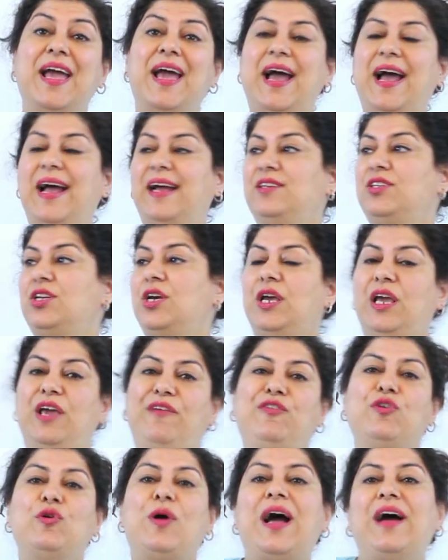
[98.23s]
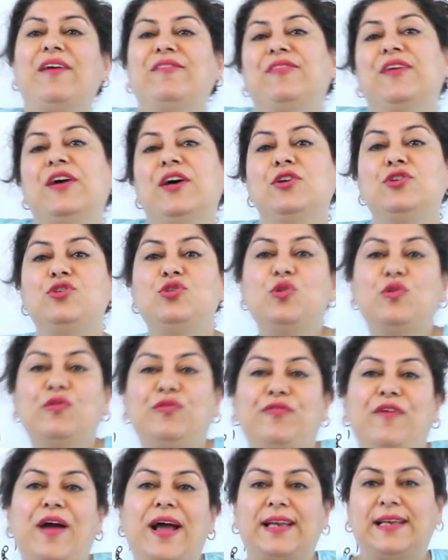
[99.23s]
And if you have two
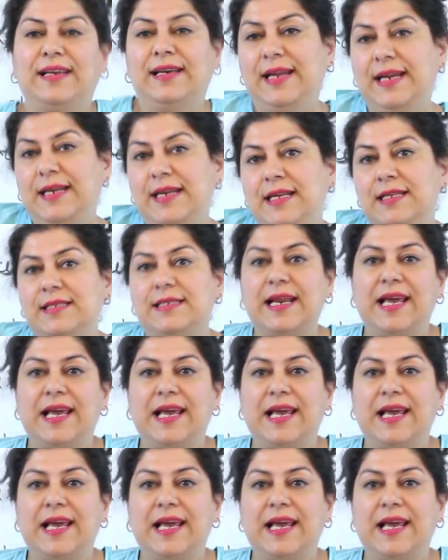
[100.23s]
fat ladies